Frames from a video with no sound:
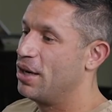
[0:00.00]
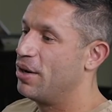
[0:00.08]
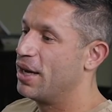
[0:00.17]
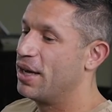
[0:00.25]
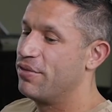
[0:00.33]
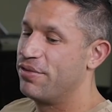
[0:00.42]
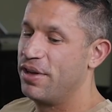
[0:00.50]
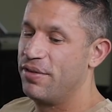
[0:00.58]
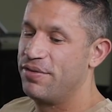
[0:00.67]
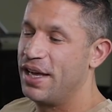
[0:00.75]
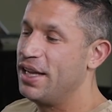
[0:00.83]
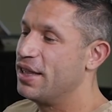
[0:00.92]
you know,
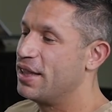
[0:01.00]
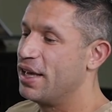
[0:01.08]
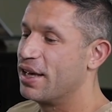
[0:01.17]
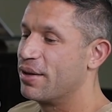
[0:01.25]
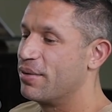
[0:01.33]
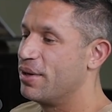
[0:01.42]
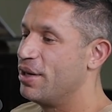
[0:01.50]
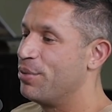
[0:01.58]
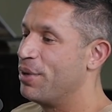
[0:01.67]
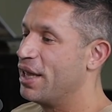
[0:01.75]
if anything, you know,